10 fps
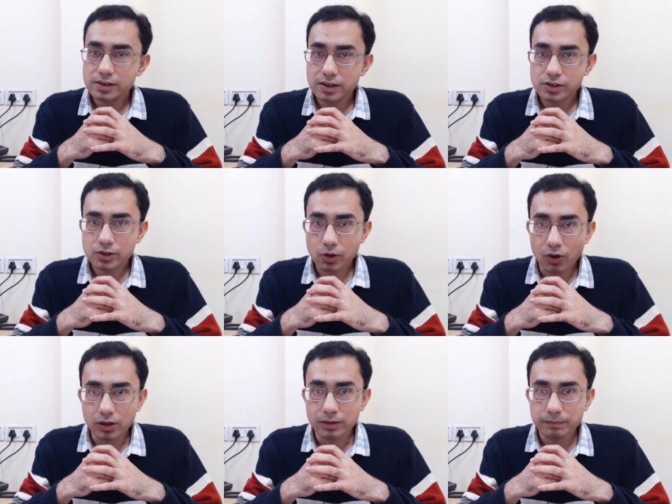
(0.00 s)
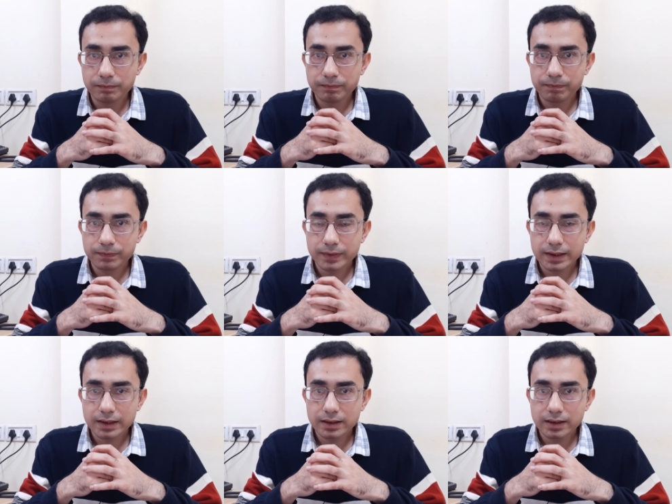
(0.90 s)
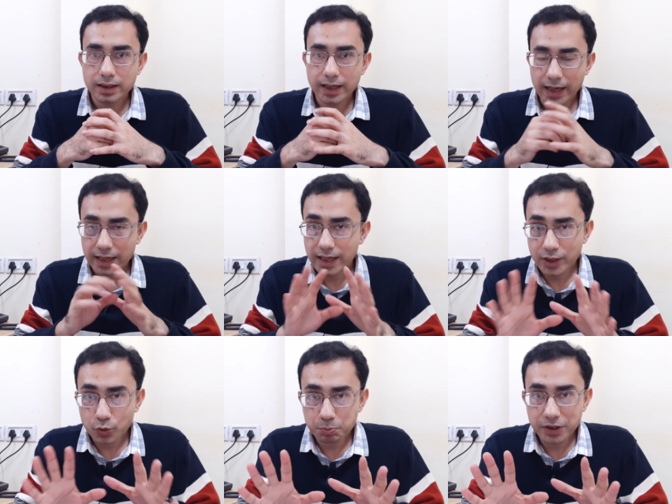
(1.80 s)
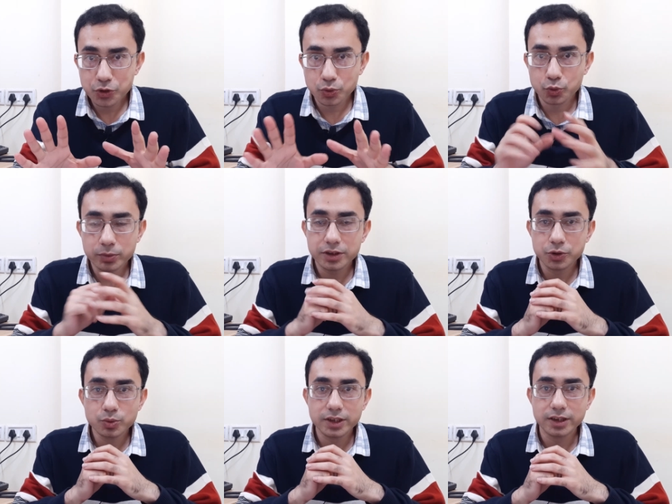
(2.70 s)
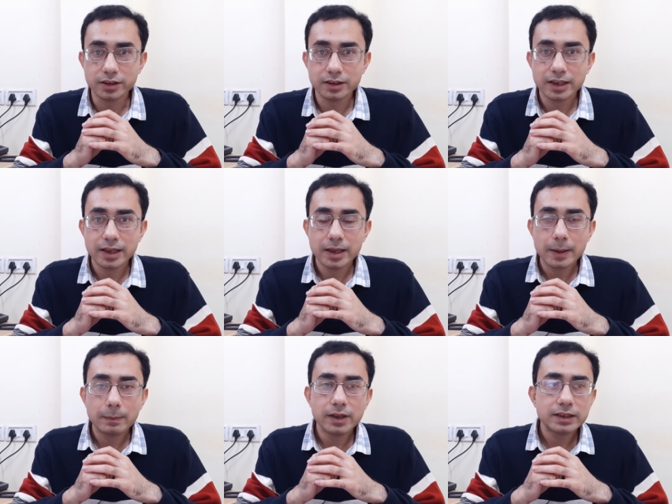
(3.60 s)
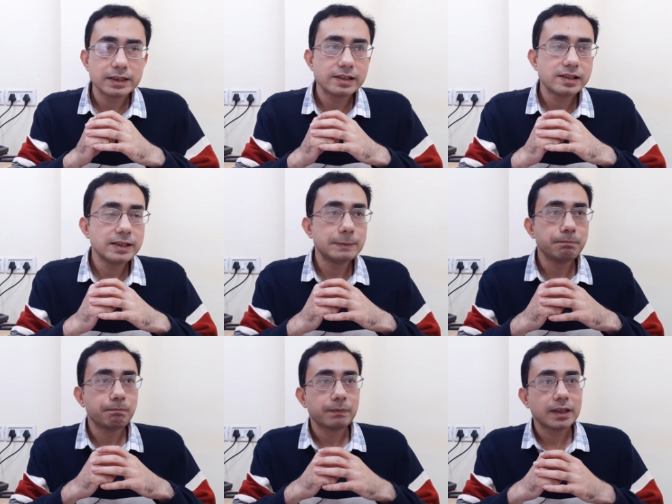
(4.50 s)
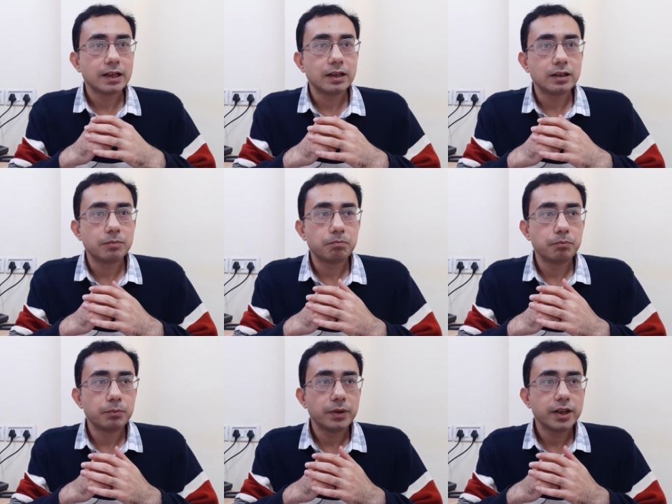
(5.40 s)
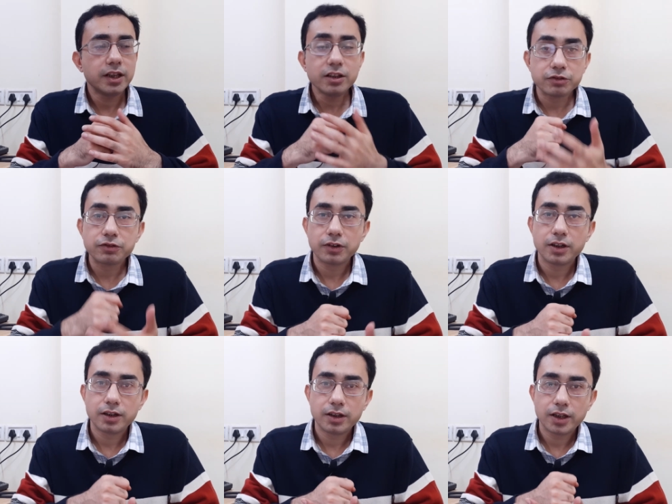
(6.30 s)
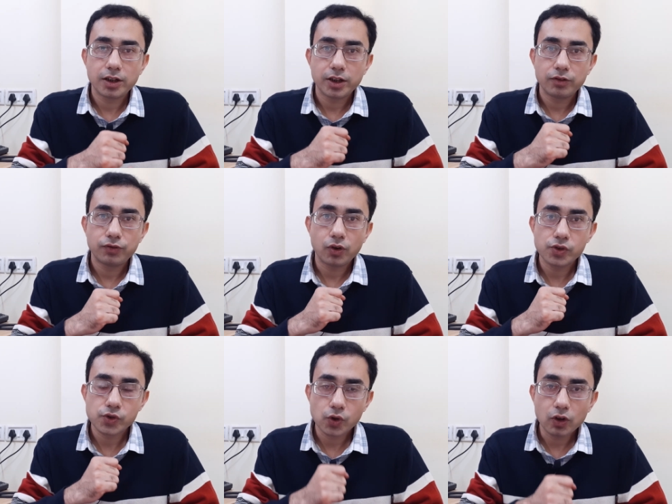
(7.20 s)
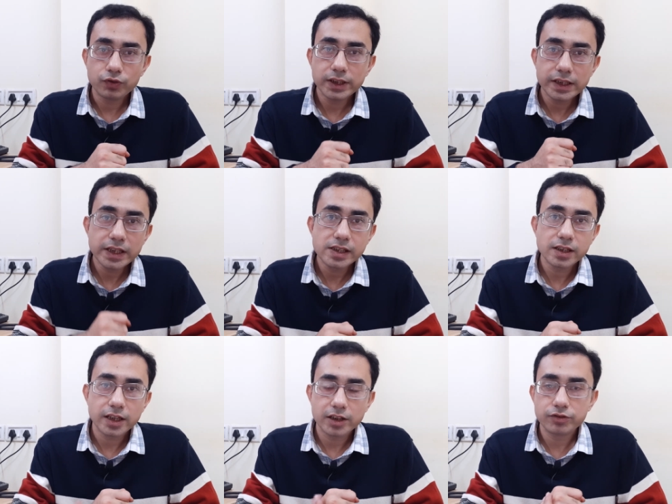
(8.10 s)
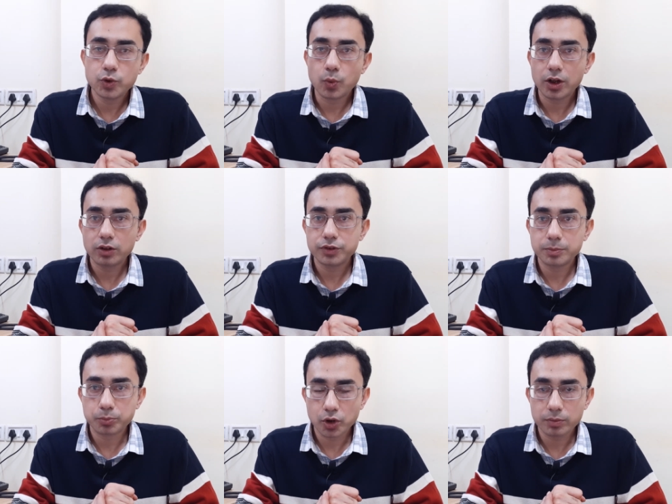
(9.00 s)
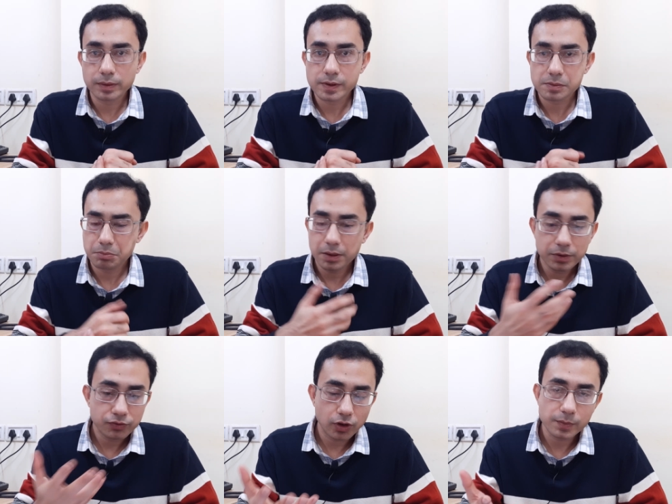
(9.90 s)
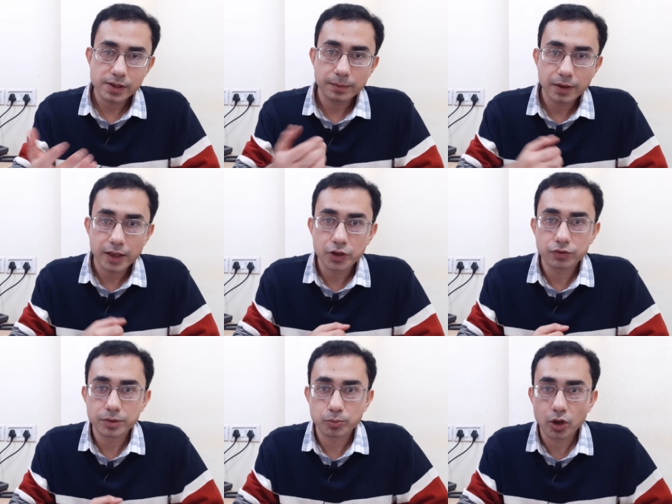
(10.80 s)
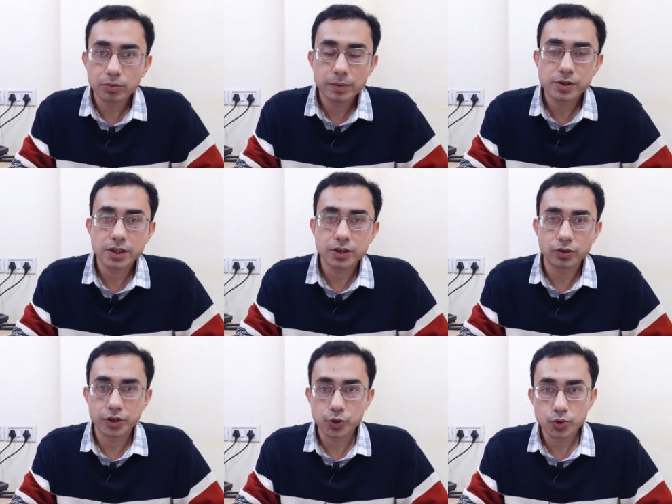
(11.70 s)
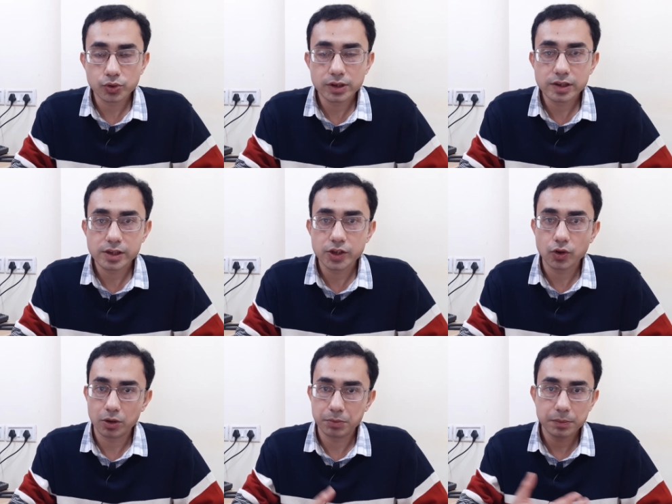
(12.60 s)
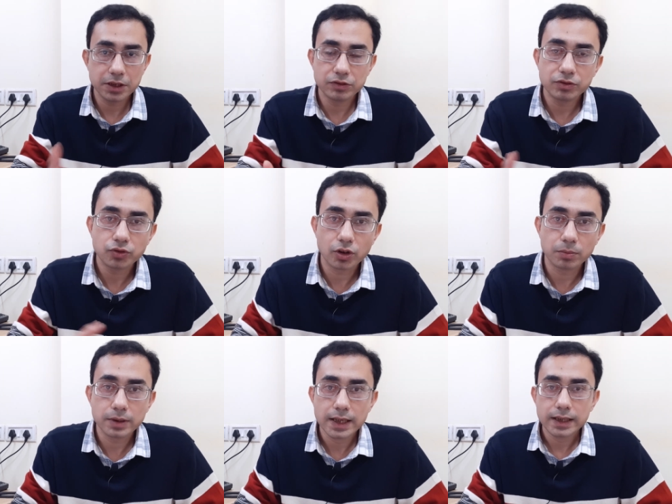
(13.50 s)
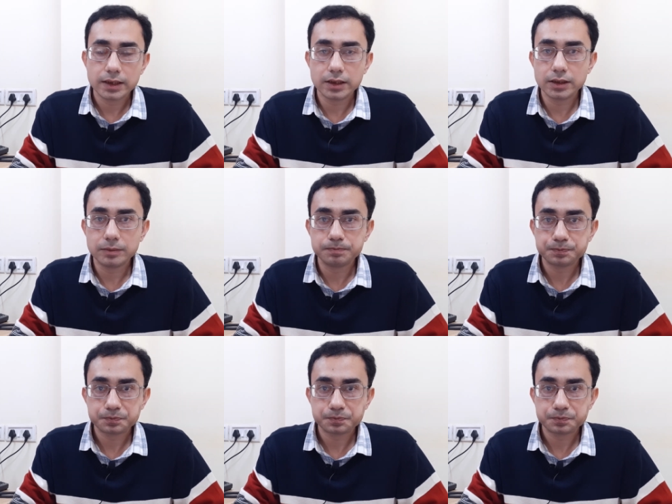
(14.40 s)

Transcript: it just slog? I don't mean to be rude here, but see, if for solving each and every one of the problems, maybe from some kind of a problem sheet or a tutorial sheet, or maybe even from the